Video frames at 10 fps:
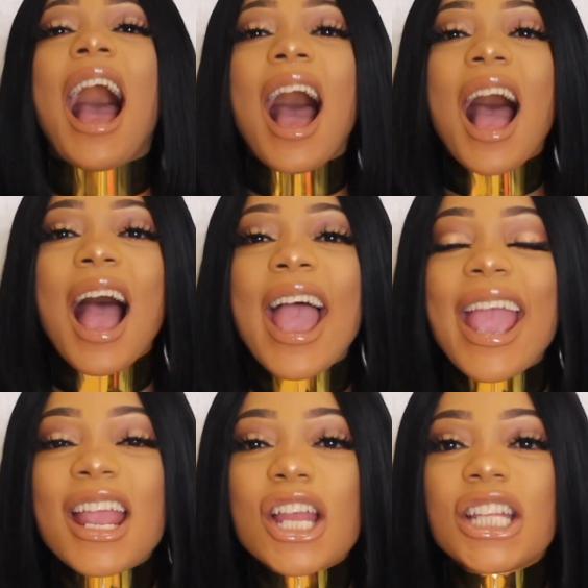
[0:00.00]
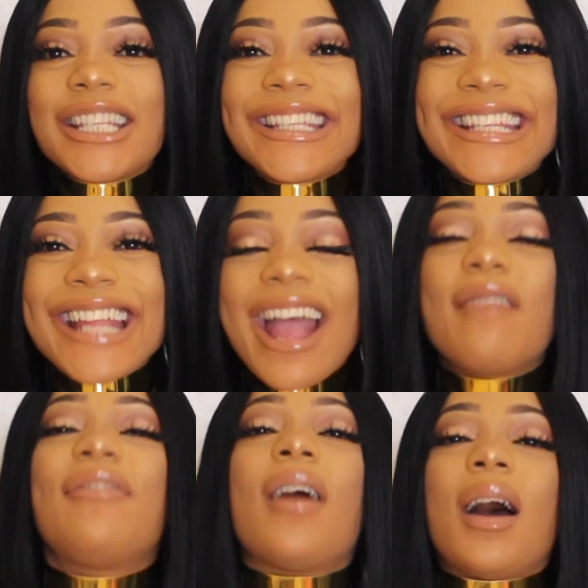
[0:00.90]
I
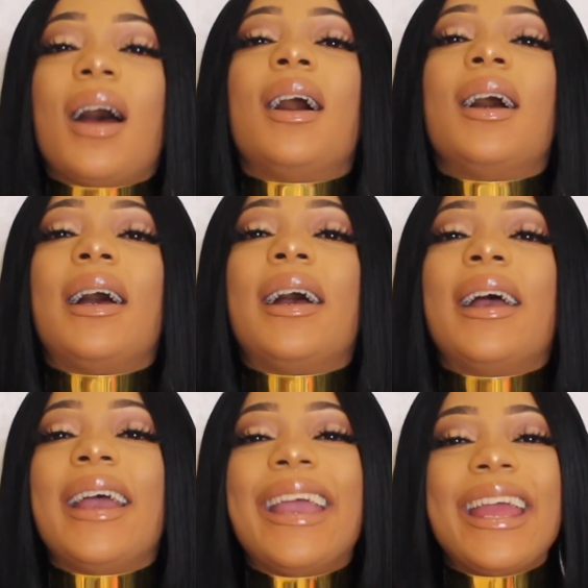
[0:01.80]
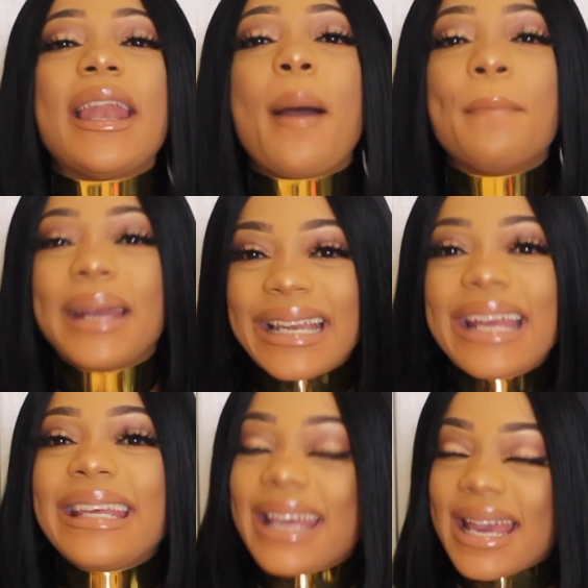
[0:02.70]
never in a
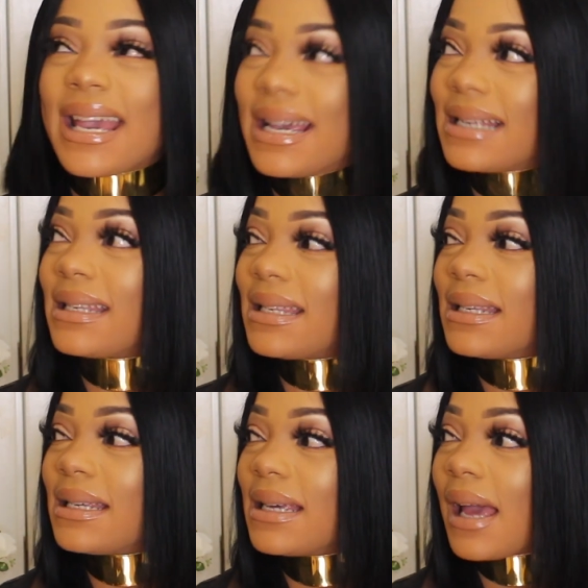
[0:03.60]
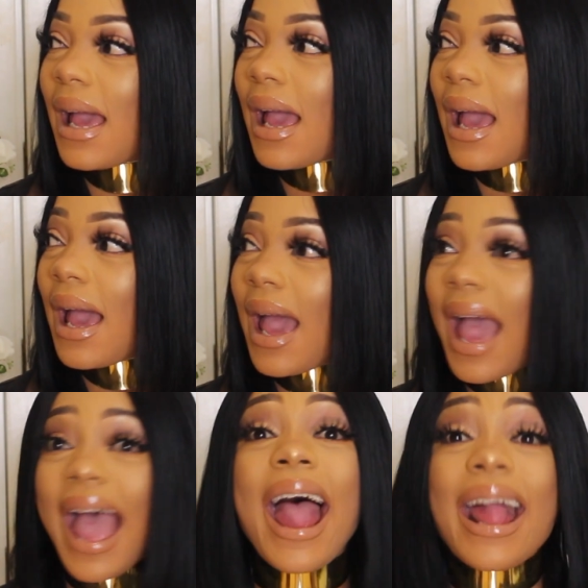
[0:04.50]
million years
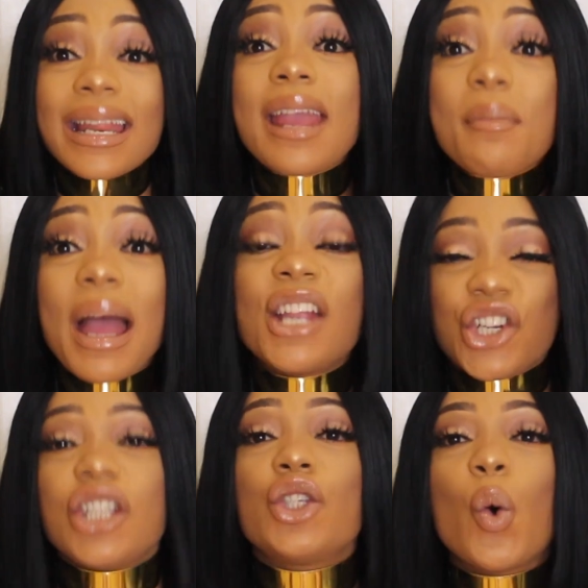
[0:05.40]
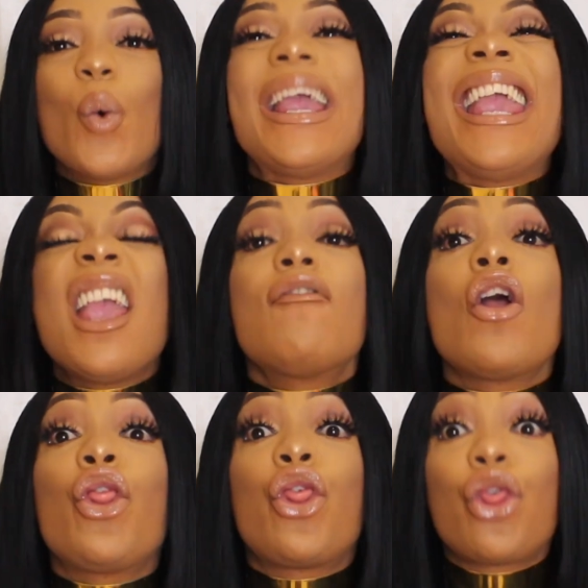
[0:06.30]
had imagined or
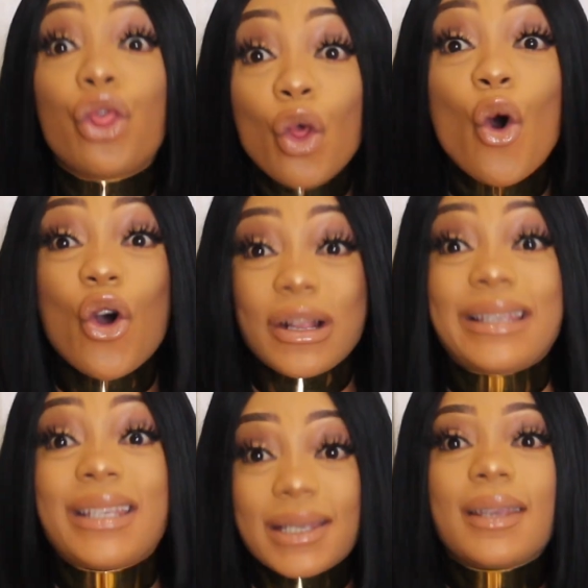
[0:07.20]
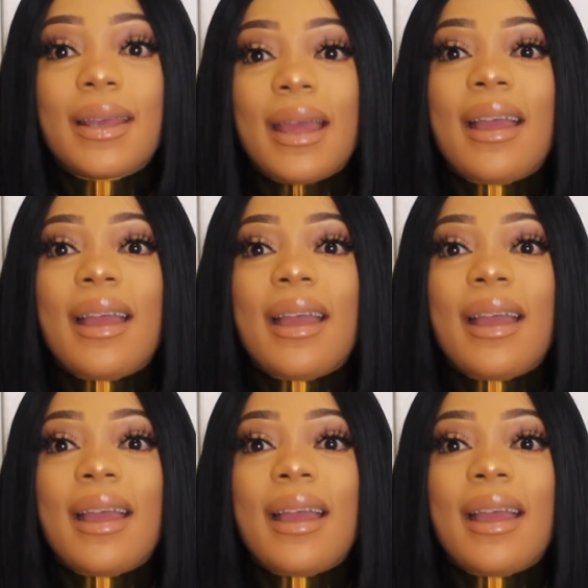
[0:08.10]
even thought